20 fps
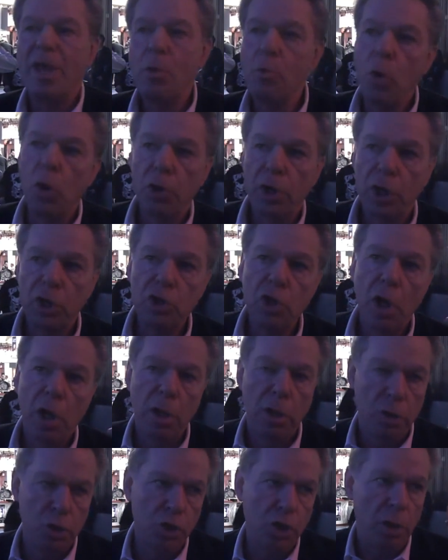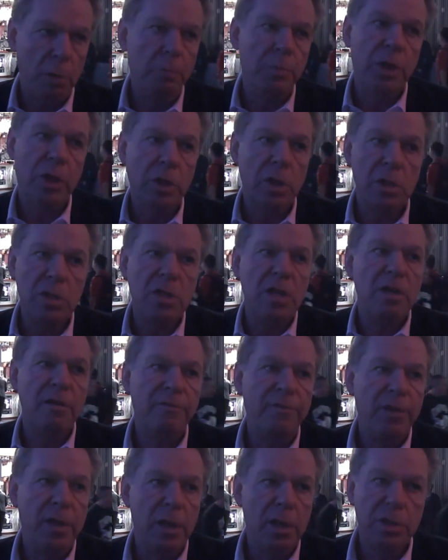They won't acknowledge it, but the
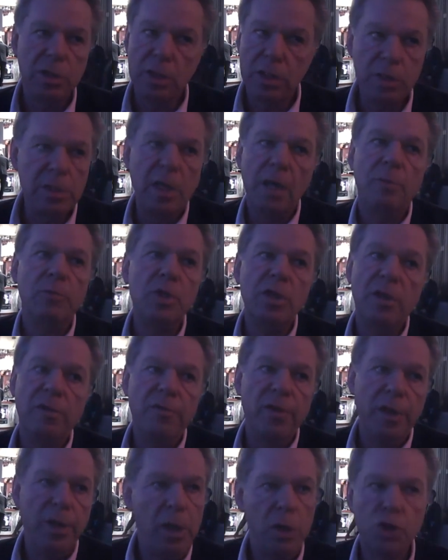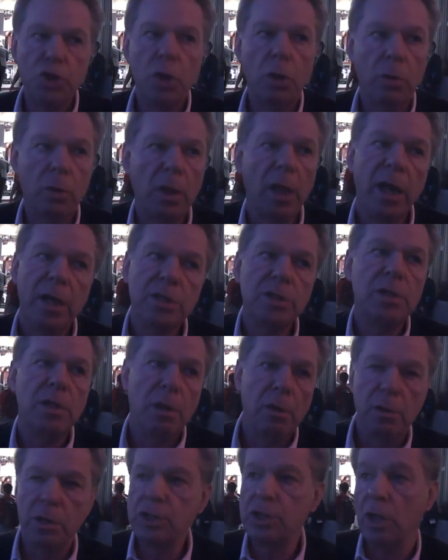TV is the same TV they showed
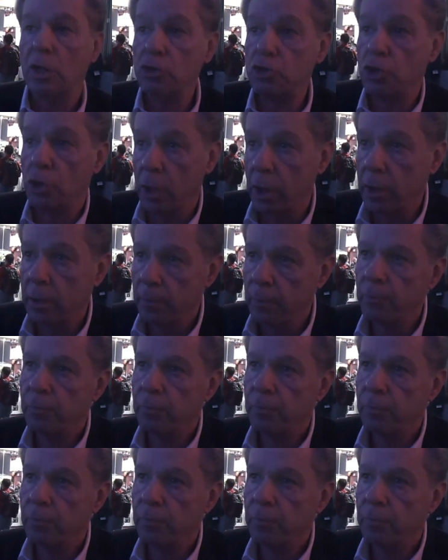last year, essentially.